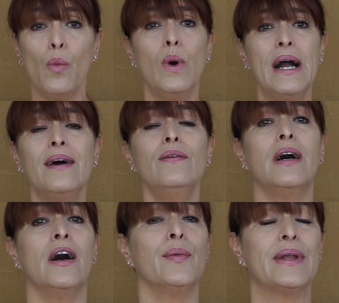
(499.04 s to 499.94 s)
Well,
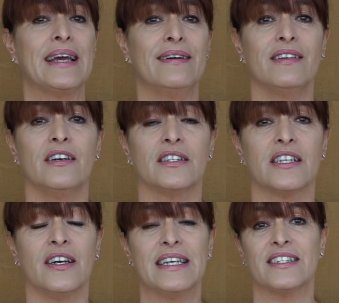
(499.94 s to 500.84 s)
I went out last
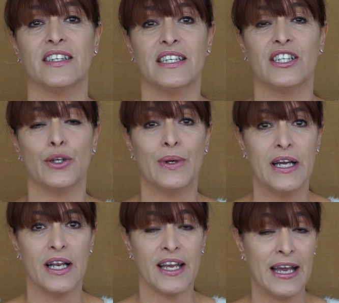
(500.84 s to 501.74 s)
night, as I said to you
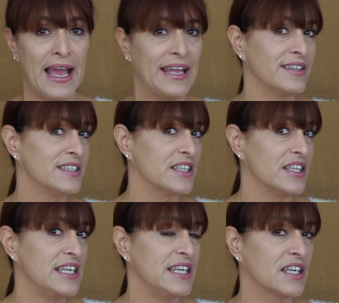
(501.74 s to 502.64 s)
earlier, hence
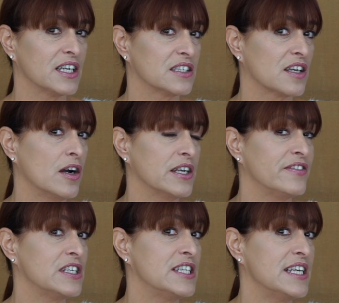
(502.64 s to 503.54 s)
the kind of
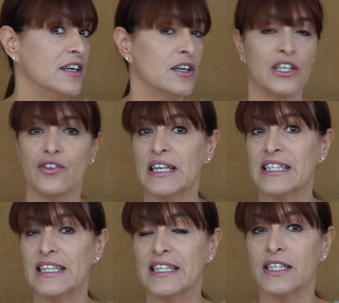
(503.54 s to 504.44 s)
a
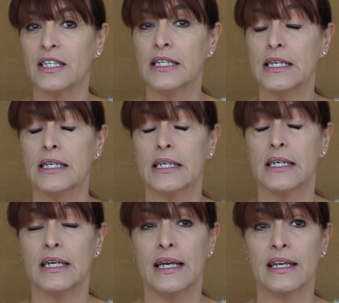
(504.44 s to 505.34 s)
dehydrated
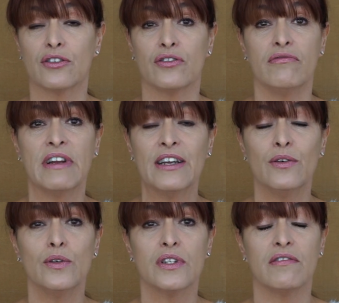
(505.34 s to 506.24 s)
extra
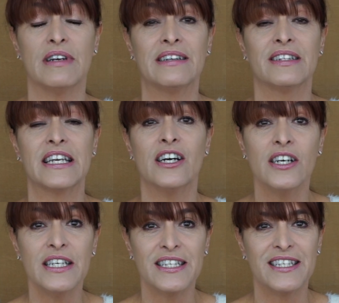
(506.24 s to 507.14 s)
wrinkles around the
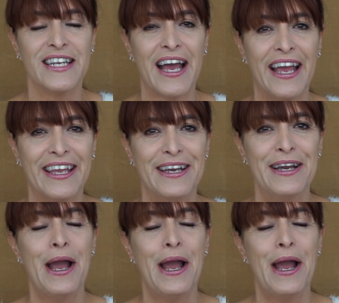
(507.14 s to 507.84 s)
eyes today